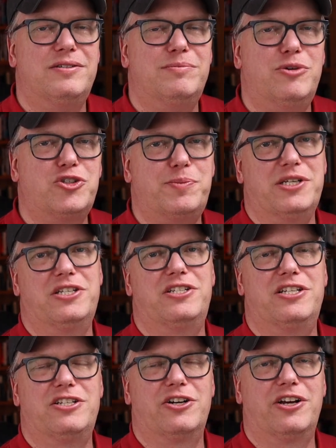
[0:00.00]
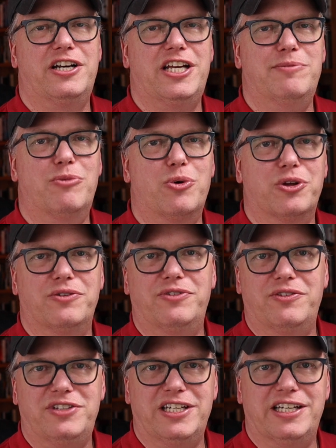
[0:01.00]
Most businesses are going to need more than
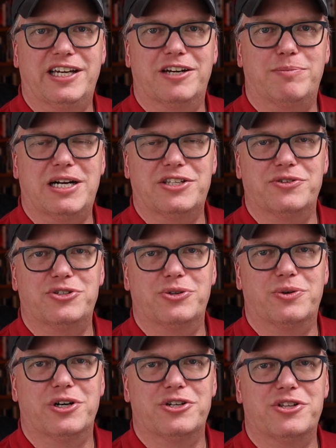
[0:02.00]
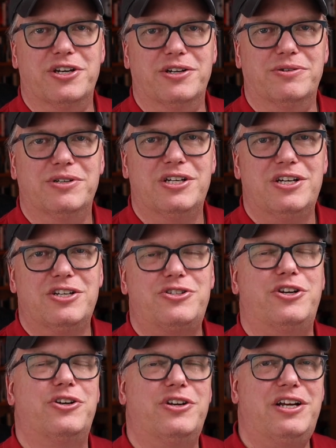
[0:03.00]
15 gigabytes of storage though, so
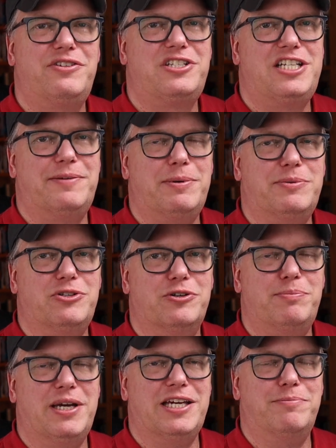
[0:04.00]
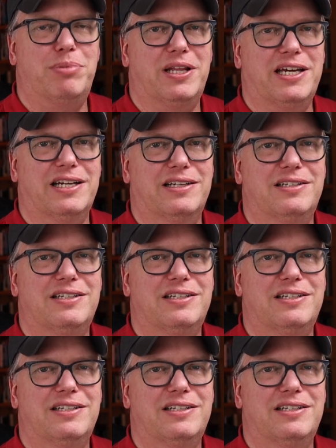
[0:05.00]
you're going to have to step up to a paid plan.